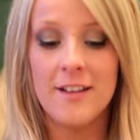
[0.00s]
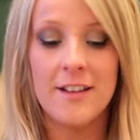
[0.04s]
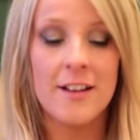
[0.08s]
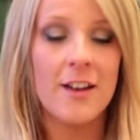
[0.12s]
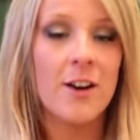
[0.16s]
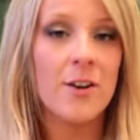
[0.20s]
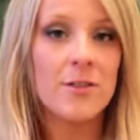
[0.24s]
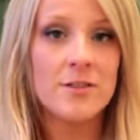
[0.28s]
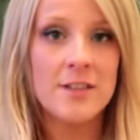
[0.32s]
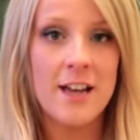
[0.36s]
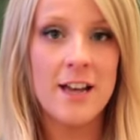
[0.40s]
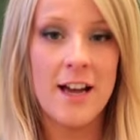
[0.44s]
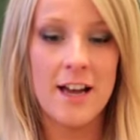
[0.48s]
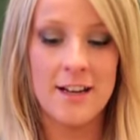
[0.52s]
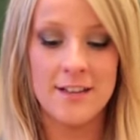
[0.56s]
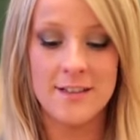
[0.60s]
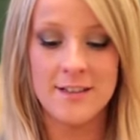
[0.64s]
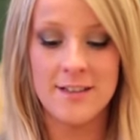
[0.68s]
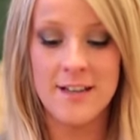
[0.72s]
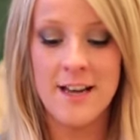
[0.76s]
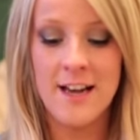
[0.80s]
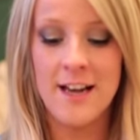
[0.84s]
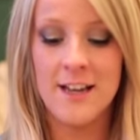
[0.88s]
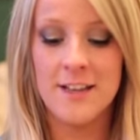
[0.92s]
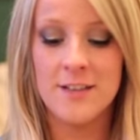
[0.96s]
It goes hand
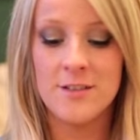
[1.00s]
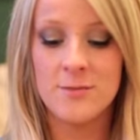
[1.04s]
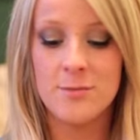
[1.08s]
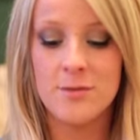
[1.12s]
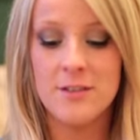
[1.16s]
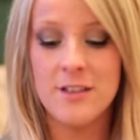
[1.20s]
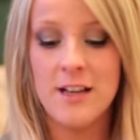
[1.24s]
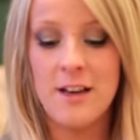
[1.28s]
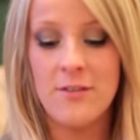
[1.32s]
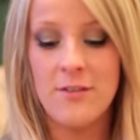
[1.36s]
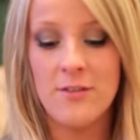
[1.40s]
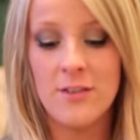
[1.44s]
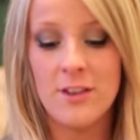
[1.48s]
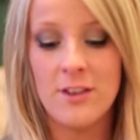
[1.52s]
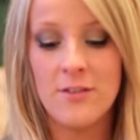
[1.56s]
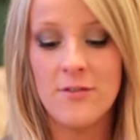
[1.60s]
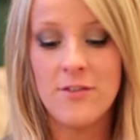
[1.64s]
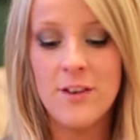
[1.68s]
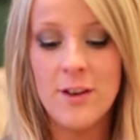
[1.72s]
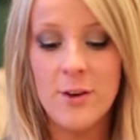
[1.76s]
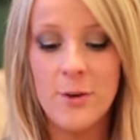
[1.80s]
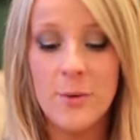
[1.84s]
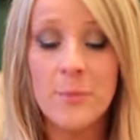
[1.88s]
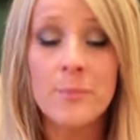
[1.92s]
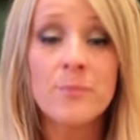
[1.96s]
in hand with having the
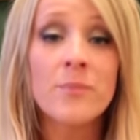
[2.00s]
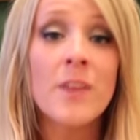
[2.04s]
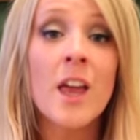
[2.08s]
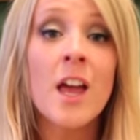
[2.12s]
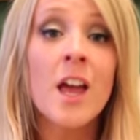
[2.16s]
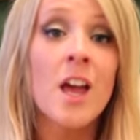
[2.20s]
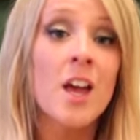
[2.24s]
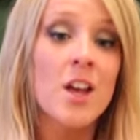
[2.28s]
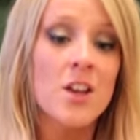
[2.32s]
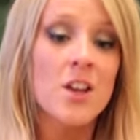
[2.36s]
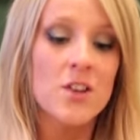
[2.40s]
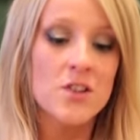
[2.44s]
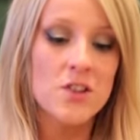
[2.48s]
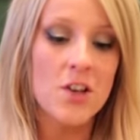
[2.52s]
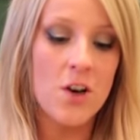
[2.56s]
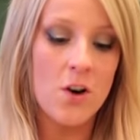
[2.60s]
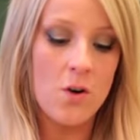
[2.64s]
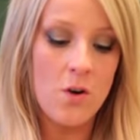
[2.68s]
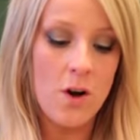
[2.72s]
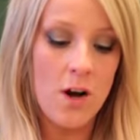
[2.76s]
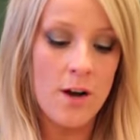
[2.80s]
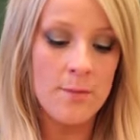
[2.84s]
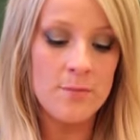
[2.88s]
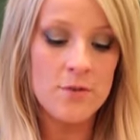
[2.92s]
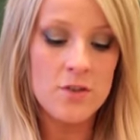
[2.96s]
flu.
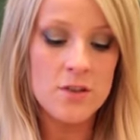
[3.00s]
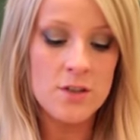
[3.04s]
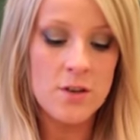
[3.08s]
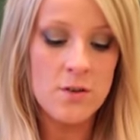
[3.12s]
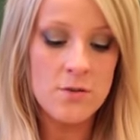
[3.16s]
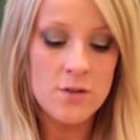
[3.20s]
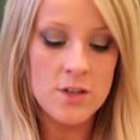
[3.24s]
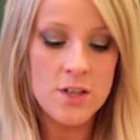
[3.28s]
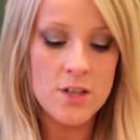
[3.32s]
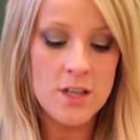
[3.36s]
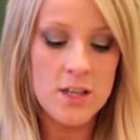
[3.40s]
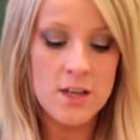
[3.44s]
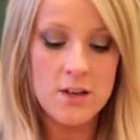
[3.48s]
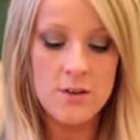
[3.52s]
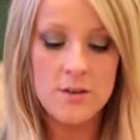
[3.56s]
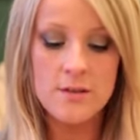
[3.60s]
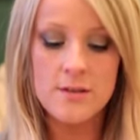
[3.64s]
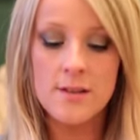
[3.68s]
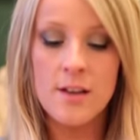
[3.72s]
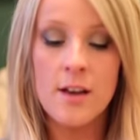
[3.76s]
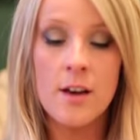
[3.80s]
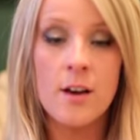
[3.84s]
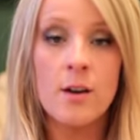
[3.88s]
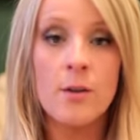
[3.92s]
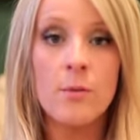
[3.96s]
So I'm just going to
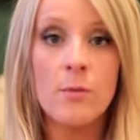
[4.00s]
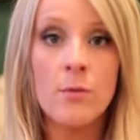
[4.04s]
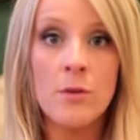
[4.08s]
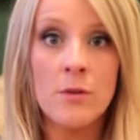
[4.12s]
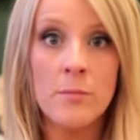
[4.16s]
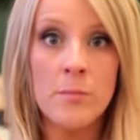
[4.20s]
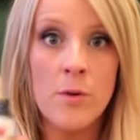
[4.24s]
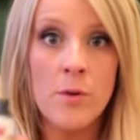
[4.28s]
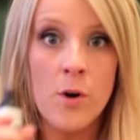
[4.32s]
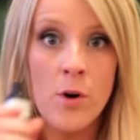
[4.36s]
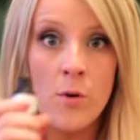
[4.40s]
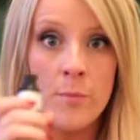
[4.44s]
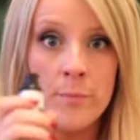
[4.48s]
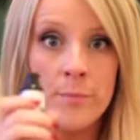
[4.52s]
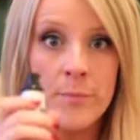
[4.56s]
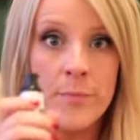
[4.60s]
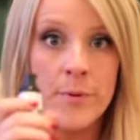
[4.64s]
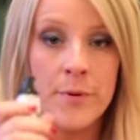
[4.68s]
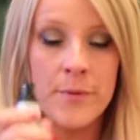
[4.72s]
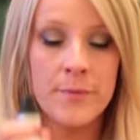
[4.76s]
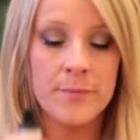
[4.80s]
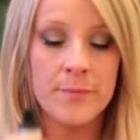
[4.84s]
use one pump